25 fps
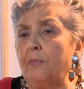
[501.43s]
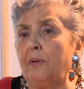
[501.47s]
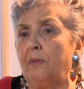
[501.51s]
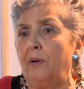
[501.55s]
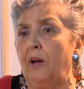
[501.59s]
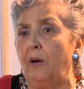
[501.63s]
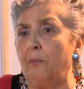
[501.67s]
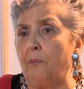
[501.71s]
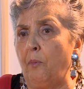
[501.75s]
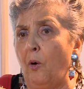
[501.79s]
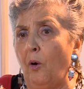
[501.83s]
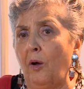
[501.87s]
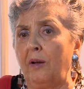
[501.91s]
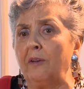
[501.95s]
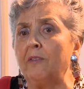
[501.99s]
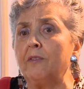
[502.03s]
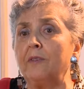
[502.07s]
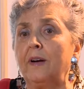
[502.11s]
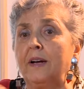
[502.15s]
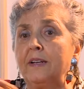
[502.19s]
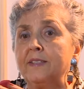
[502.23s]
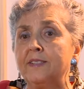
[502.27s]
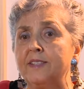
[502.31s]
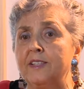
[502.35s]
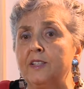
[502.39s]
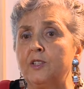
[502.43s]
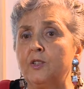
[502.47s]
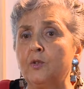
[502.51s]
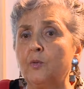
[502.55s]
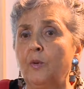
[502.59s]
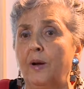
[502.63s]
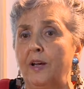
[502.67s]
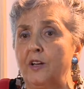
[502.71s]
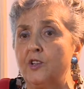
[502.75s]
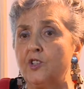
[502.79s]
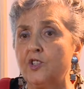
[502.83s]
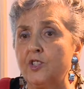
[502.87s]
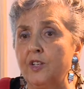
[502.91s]
a polarized
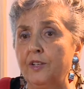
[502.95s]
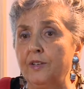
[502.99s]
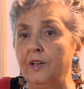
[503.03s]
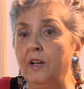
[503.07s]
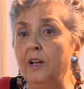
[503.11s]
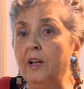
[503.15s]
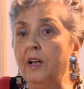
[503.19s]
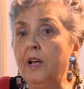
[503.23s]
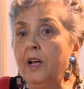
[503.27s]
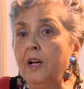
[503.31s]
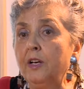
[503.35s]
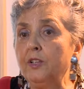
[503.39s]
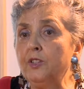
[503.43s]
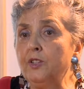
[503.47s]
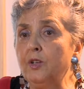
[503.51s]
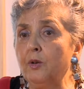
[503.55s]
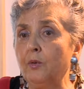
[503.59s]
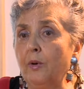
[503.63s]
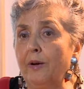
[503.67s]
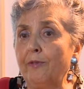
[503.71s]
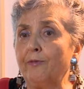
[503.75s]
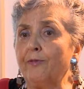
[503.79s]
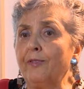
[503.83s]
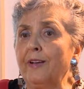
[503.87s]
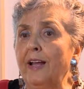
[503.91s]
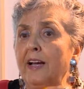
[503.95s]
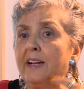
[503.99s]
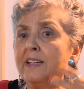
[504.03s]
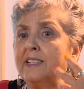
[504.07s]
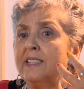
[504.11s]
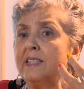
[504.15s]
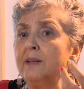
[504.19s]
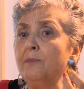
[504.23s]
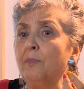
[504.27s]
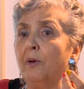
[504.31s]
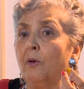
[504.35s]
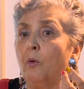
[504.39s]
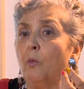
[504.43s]
situation to a
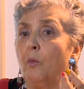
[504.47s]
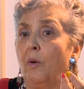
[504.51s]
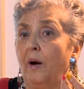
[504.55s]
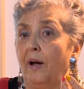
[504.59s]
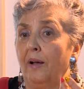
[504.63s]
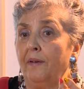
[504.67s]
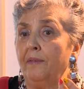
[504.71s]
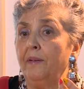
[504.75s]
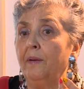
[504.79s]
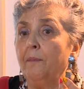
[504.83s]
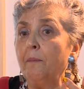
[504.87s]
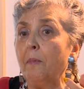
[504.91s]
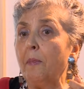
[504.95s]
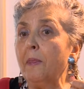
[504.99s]
flexible one